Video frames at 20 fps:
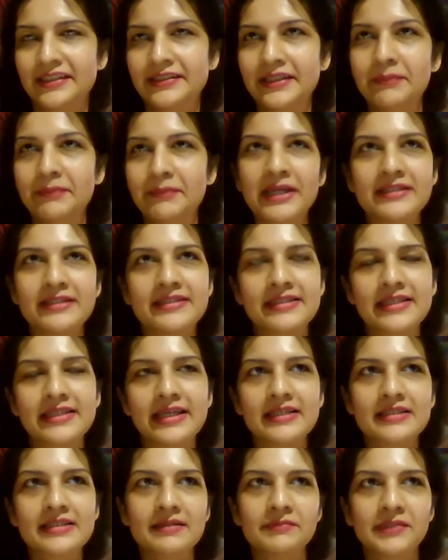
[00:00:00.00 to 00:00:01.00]
they might
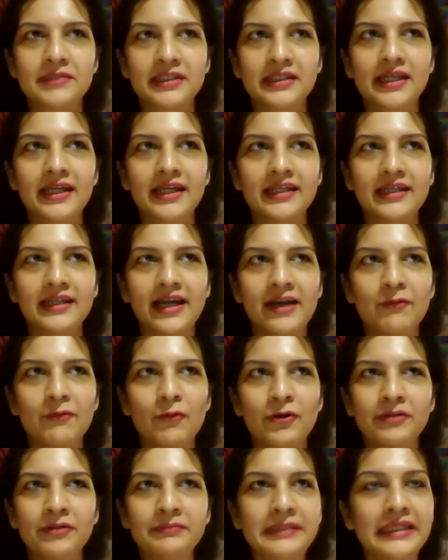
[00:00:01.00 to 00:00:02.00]
say something like, I
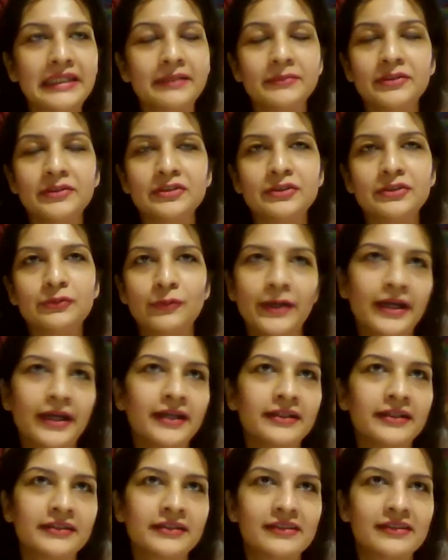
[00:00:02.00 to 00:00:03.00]
want to be able to
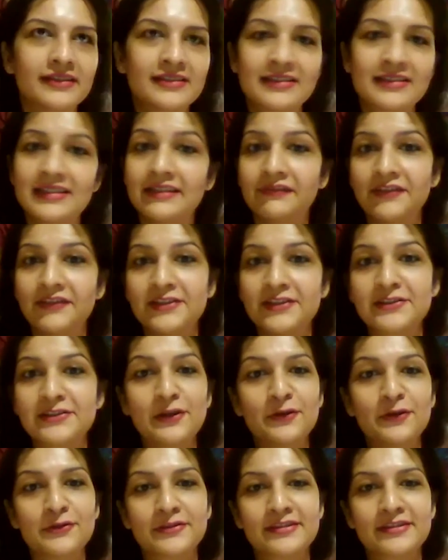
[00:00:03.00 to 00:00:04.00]
wear sleeveless
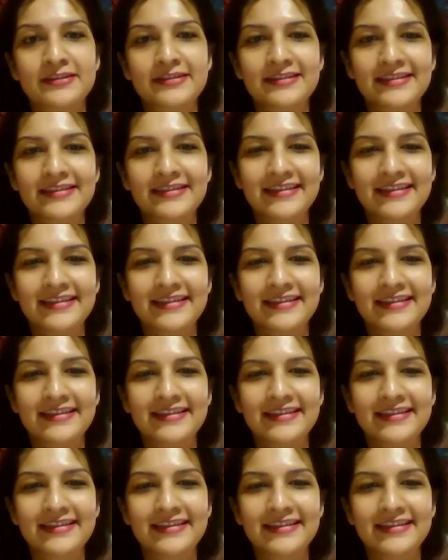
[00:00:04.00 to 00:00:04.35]
clothes.